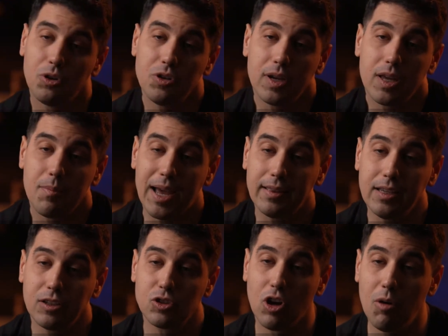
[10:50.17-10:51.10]
will you command the
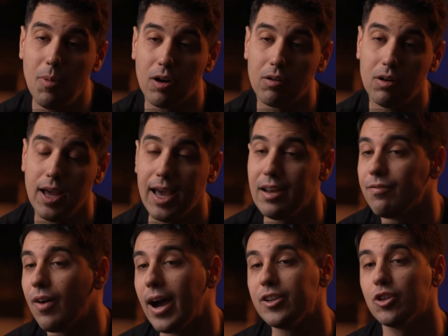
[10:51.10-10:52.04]
Otomo and
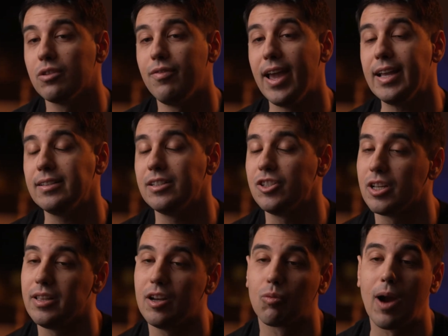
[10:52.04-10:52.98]
find your advantage
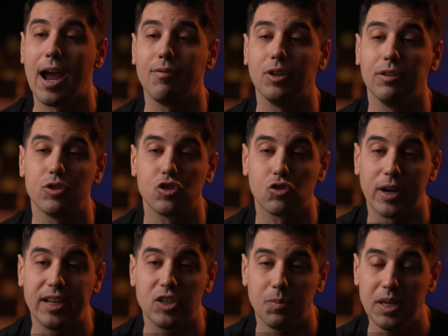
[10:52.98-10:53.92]
in the arrival of
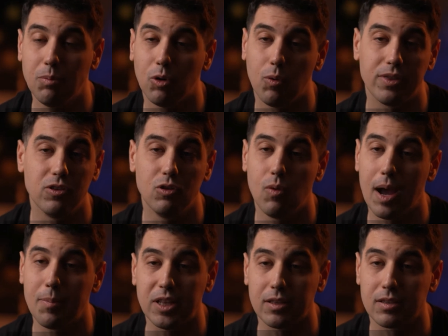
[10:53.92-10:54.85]
strange people with new
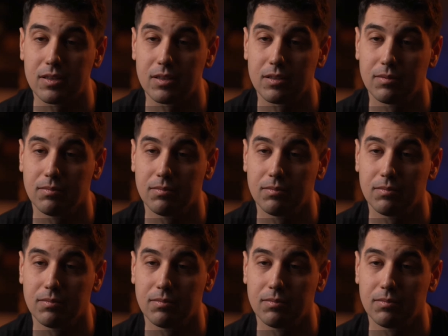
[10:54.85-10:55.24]
weapons?